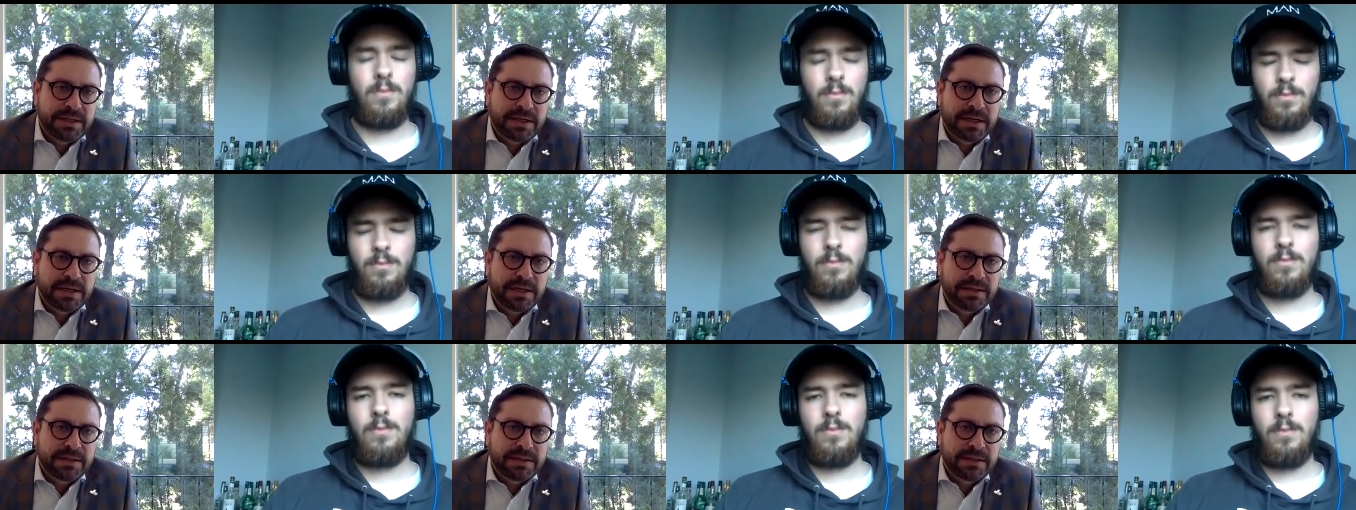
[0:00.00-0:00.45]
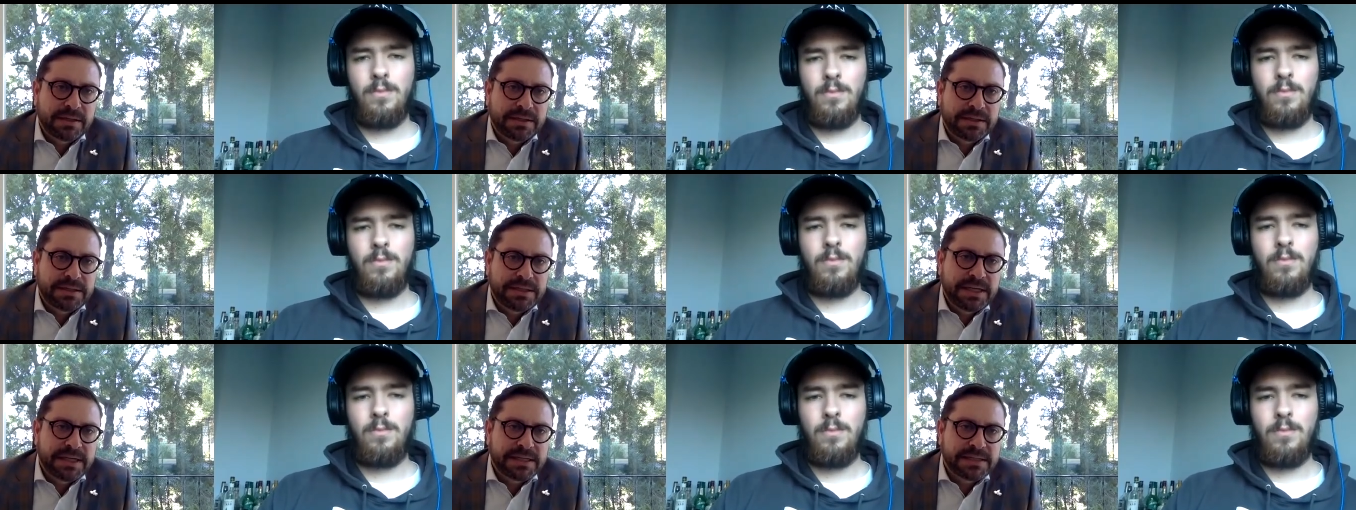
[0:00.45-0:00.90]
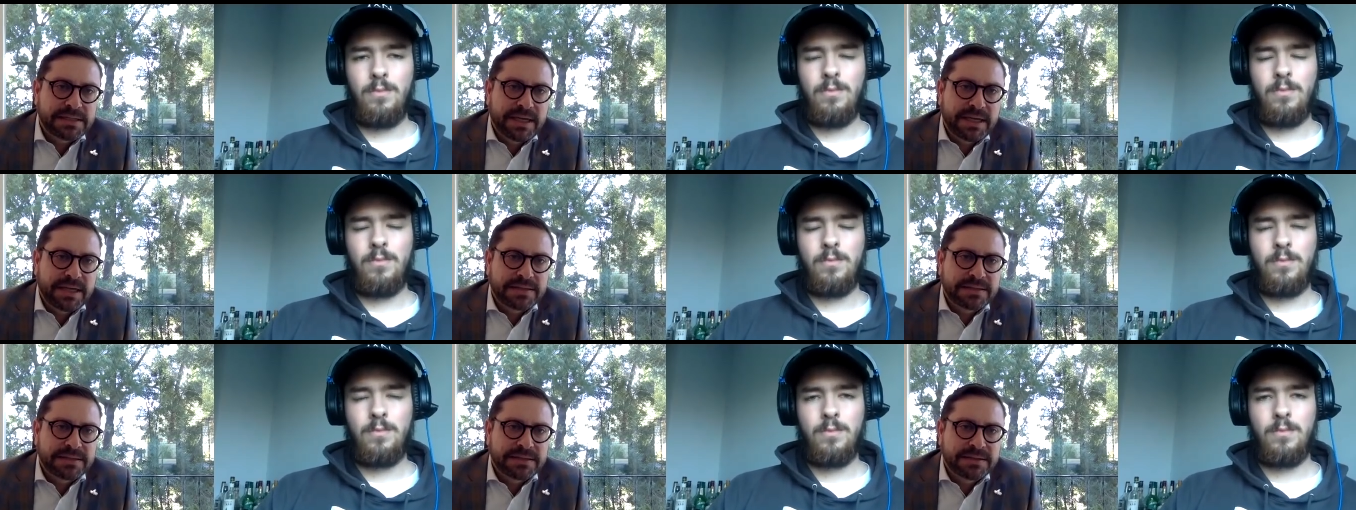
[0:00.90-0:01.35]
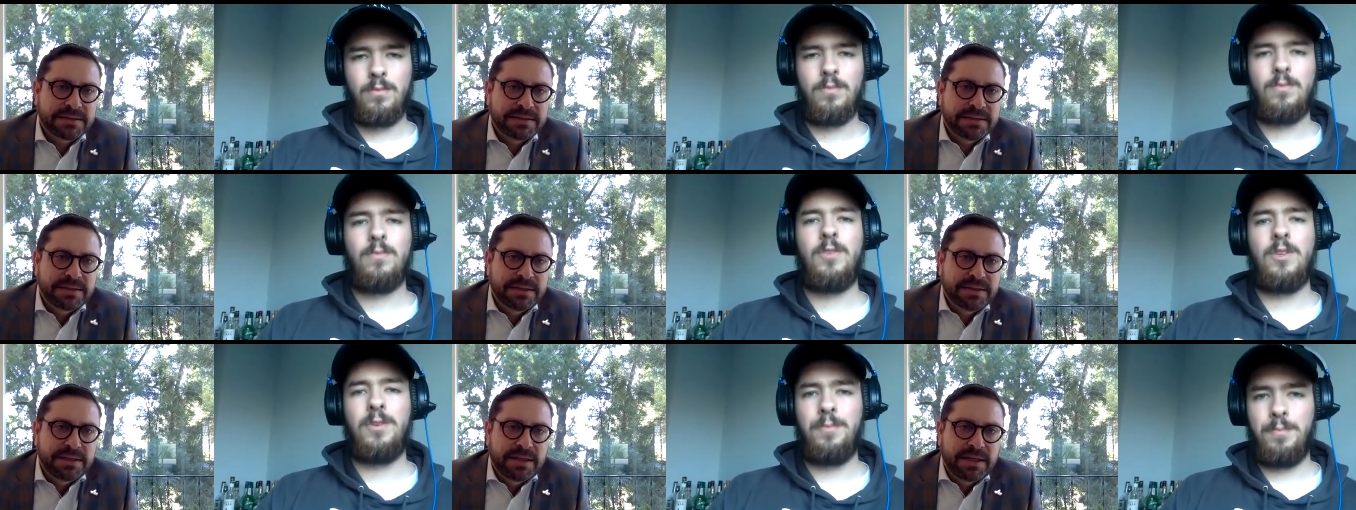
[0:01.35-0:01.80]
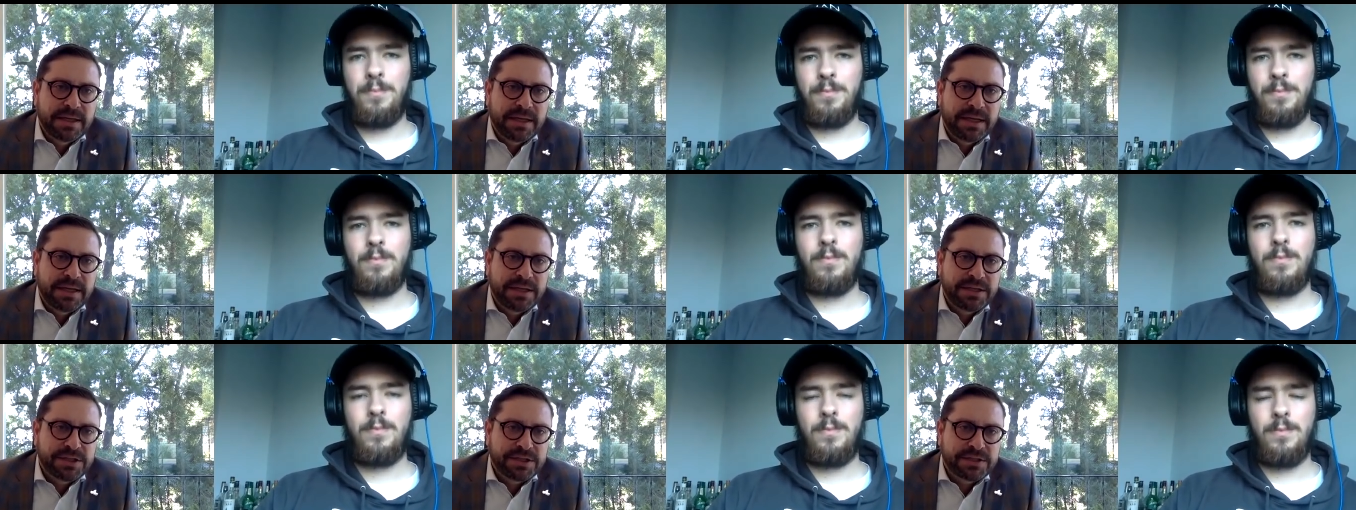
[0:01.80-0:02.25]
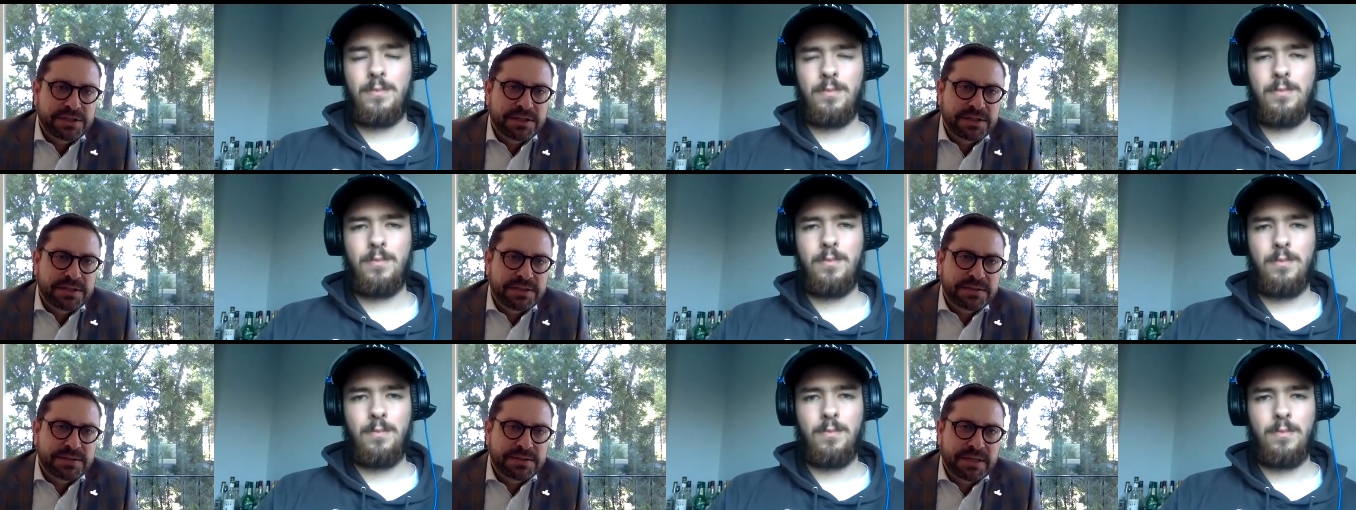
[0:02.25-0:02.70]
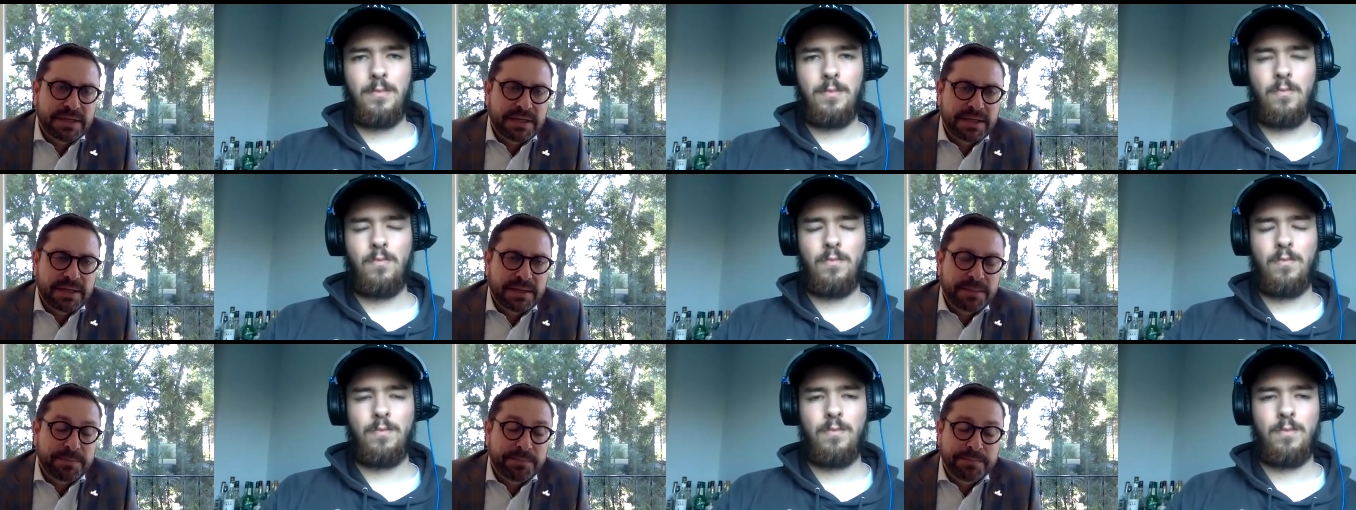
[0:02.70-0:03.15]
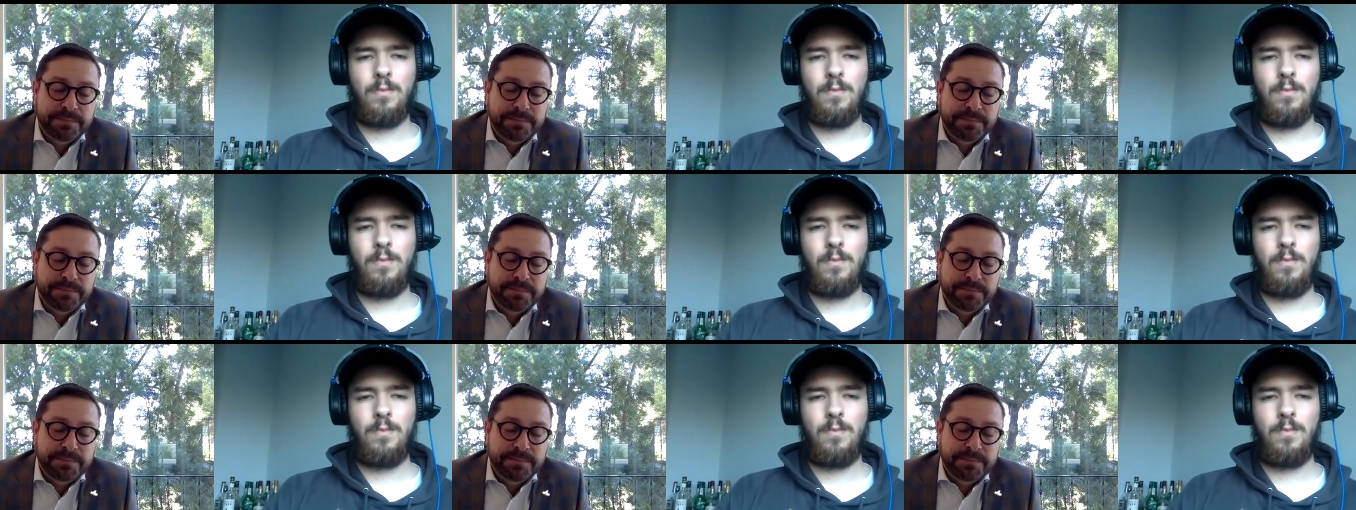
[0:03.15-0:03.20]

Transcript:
Speaker 1: on the TSX, and just this uh,